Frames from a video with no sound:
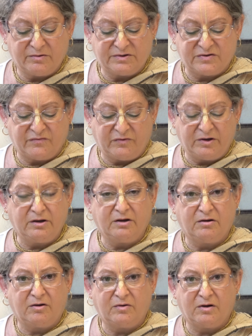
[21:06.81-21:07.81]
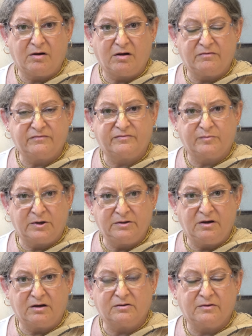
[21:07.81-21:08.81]
There was a video of one
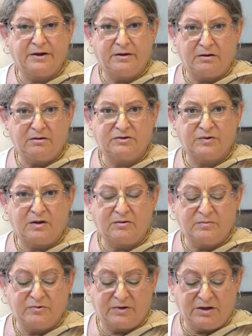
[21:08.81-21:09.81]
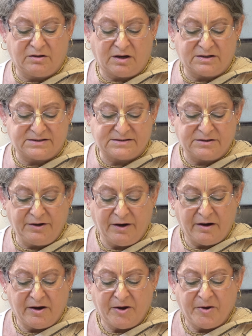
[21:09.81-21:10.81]
young lady, Jvalamukhi Dasi,
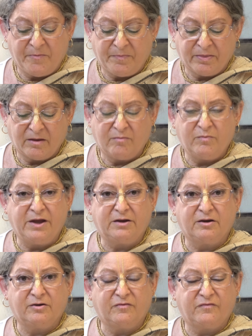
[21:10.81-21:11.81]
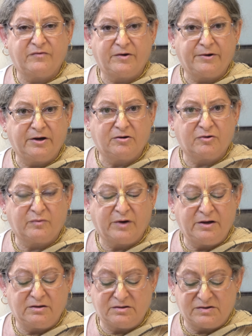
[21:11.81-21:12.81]
making a very
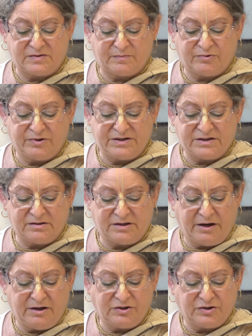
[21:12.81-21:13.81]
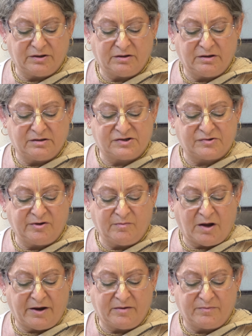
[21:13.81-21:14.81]
courageous presentation in Sri
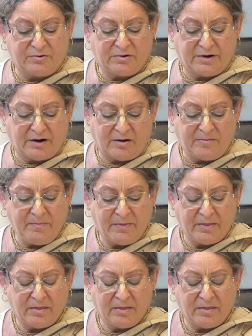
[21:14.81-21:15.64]
Mayapur Dham.